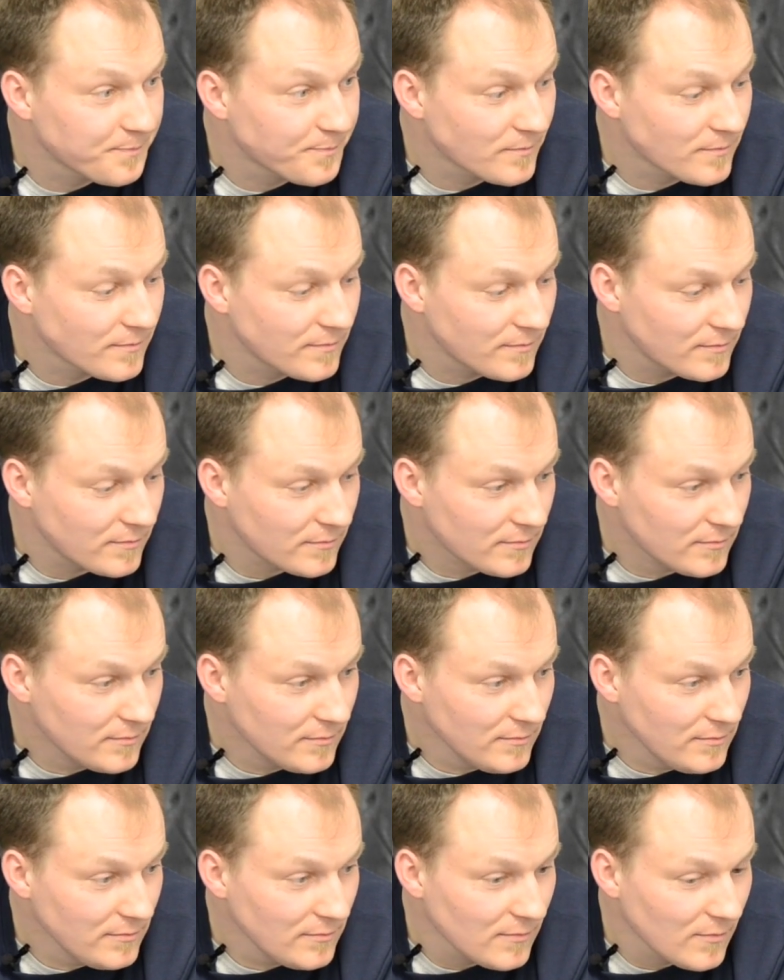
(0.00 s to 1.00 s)

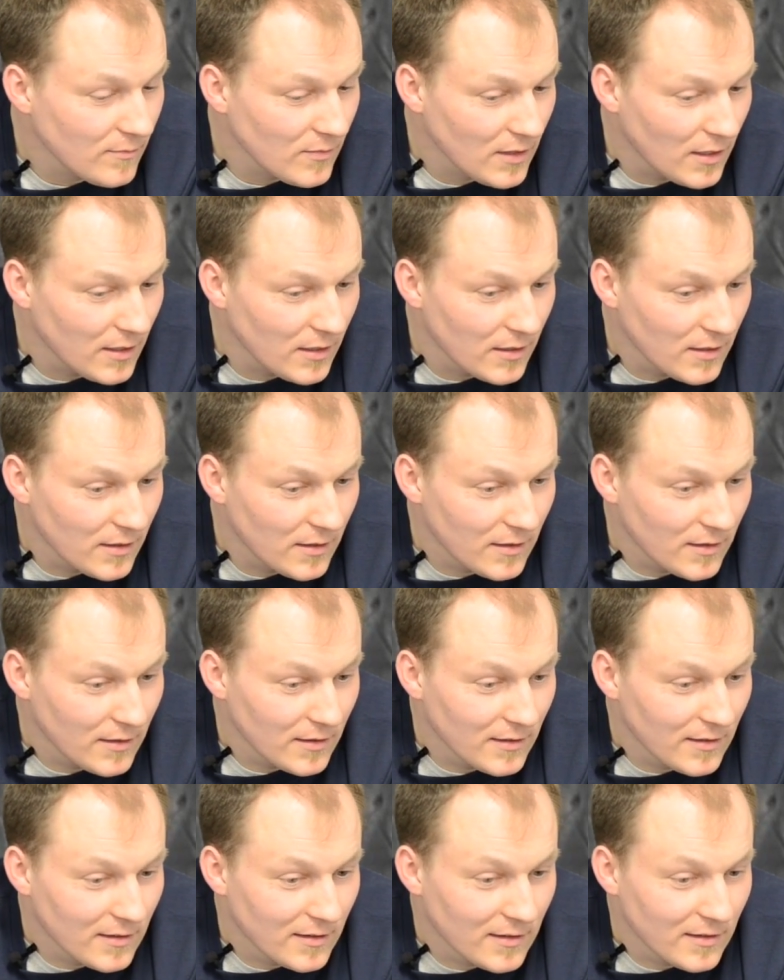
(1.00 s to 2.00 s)

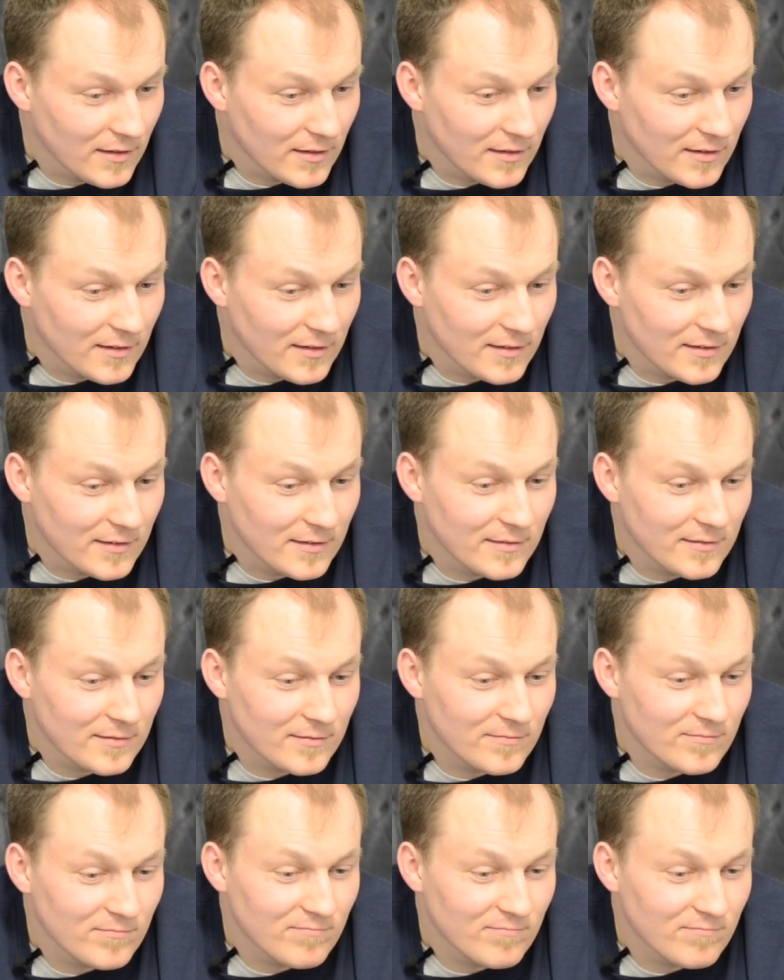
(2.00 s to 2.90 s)
[no speech]